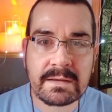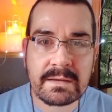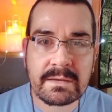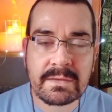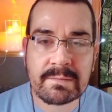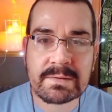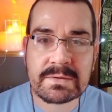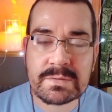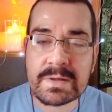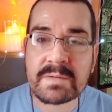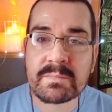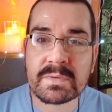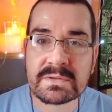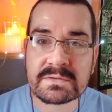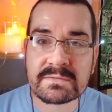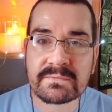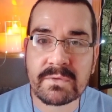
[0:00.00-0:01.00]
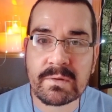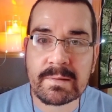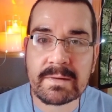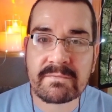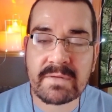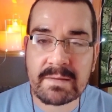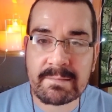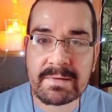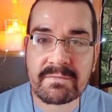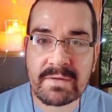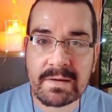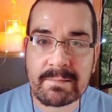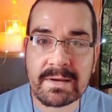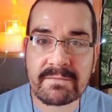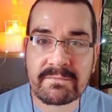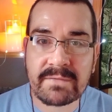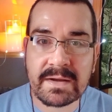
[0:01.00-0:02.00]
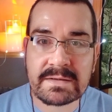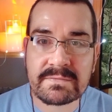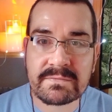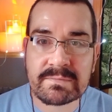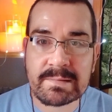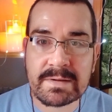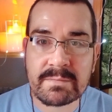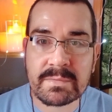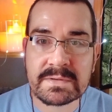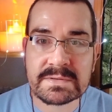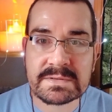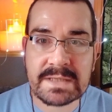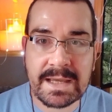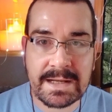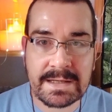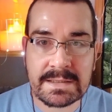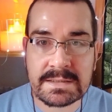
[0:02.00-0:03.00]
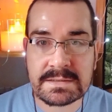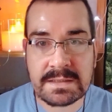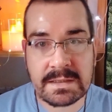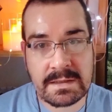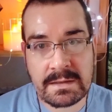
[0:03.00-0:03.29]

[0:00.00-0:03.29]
There are treatments for it, very effective treatments, and